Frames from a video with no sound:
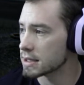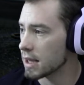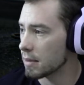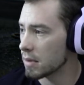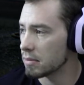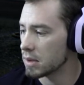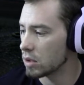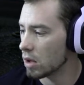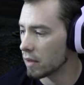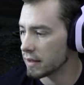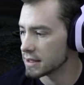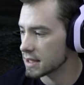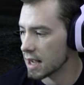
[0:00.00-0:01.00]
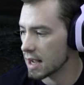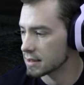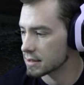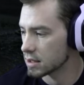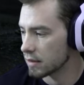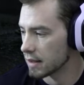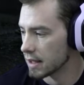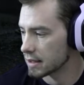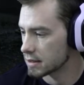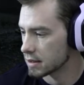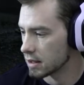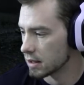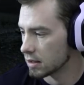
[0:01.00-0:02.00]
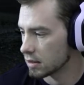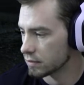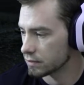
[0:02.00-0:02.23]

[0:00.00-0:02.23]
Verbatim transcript: I'm going to mute all these guys so that,